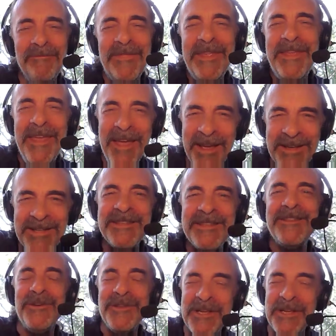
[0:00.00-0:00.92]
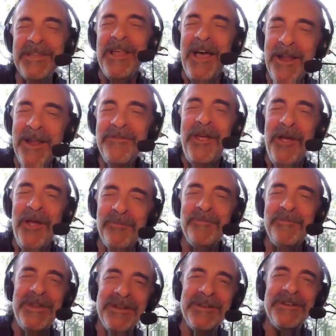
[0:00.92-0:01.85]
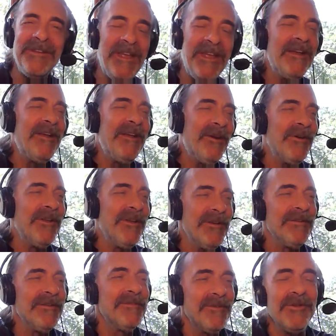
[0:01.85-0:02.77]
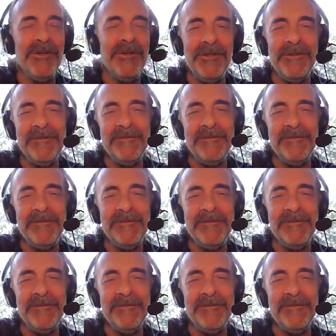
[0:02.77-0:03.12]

Yes, there's a lot of help needed in that area. Good.